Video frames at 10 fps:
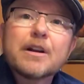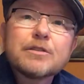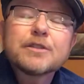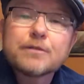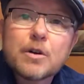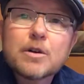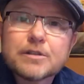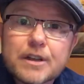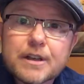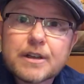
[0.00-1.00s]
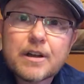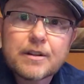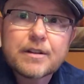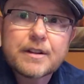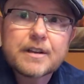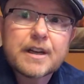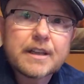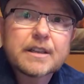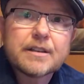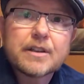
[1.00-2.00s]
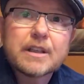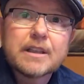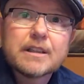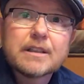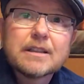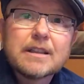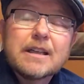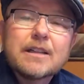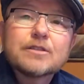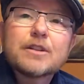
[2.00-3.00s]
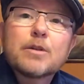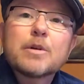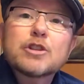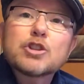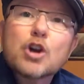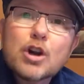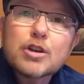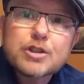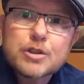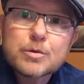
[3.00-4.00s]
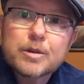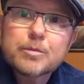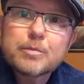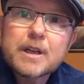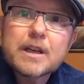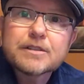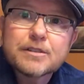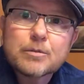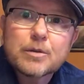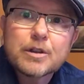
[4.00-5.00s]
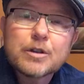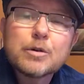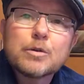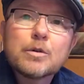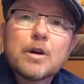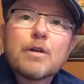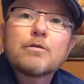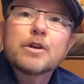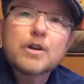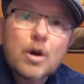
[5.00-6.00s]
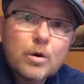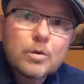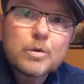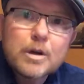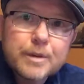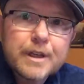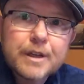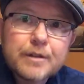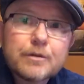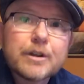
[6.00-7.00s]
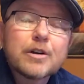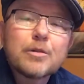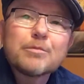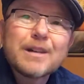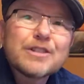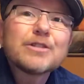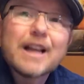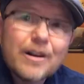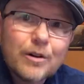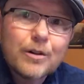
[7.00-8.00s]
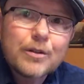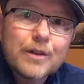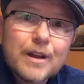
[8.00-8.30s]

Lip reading: else to focus on other than the negativity. And so I want to charge you with being someone who, for your own well-being, for your own mental health,